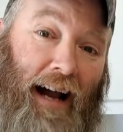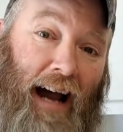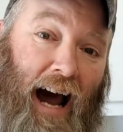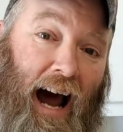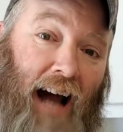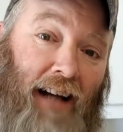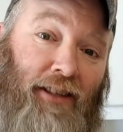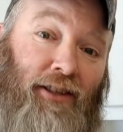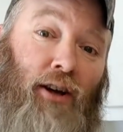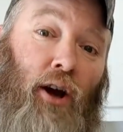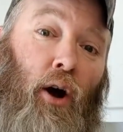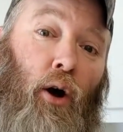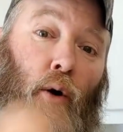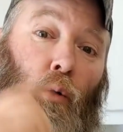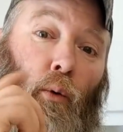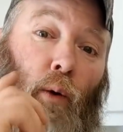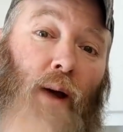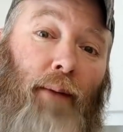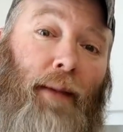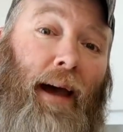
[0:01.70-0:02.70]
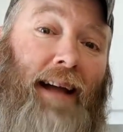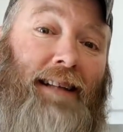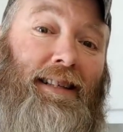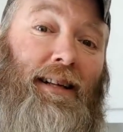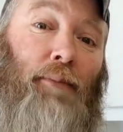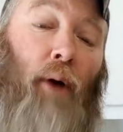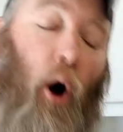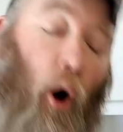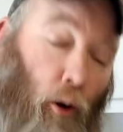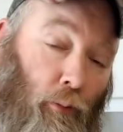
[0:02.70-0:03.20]
gosh, we made
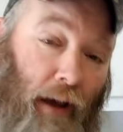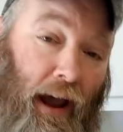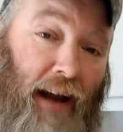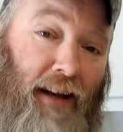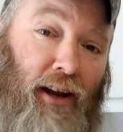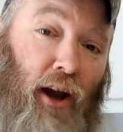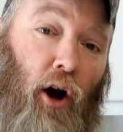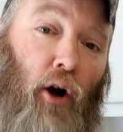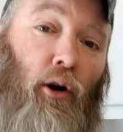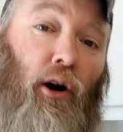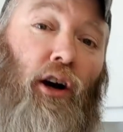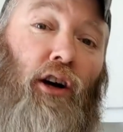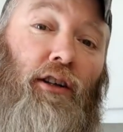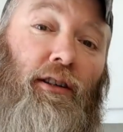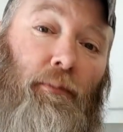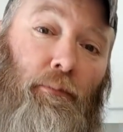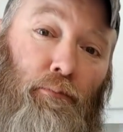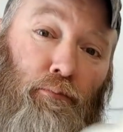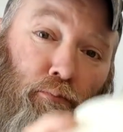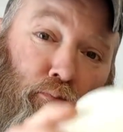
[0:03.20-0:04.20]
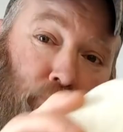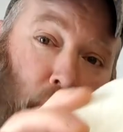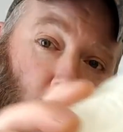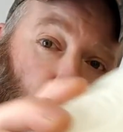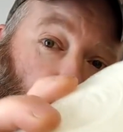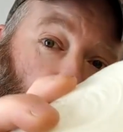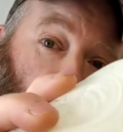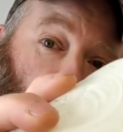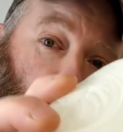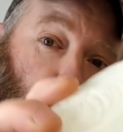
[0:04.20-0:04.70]
some homemade yogurt,
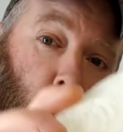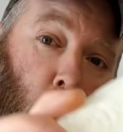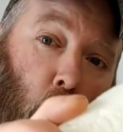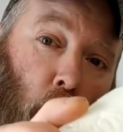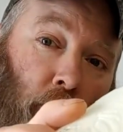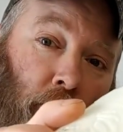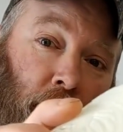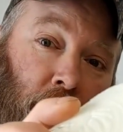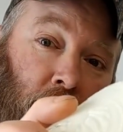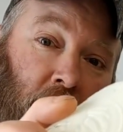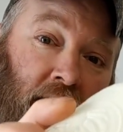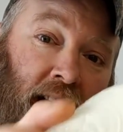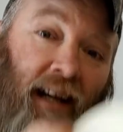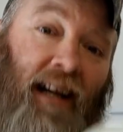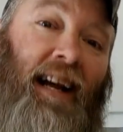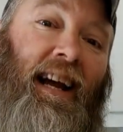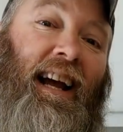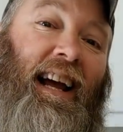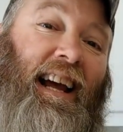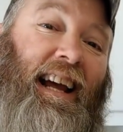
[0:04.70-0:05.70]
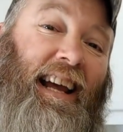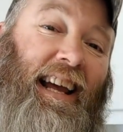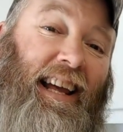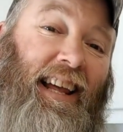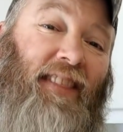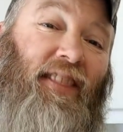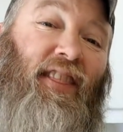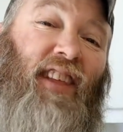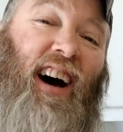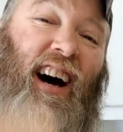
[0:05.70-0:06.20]
boom,
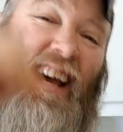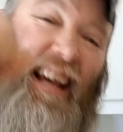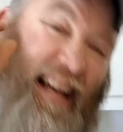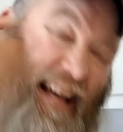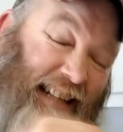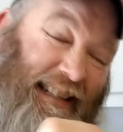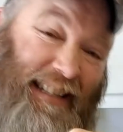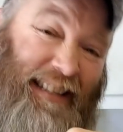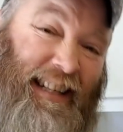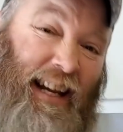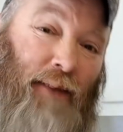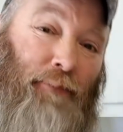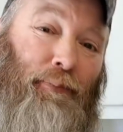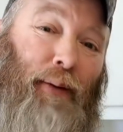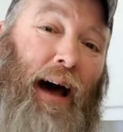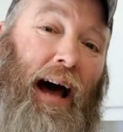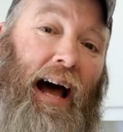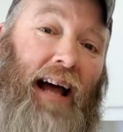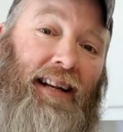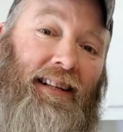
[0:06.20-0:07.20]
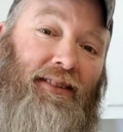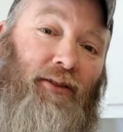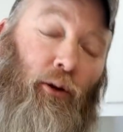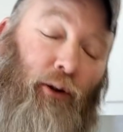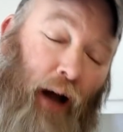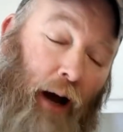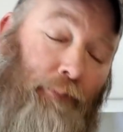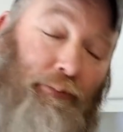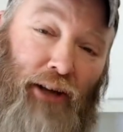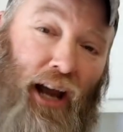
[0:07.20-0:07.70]
in the Instant Pot.
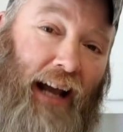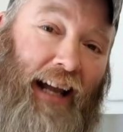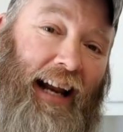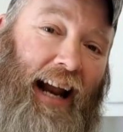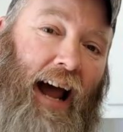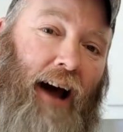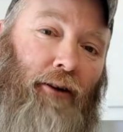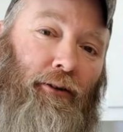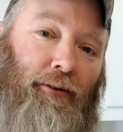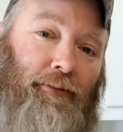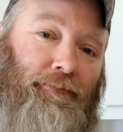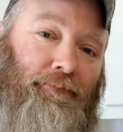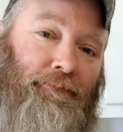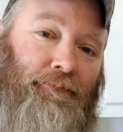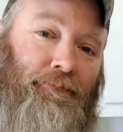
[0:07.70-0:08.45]
So come check it out.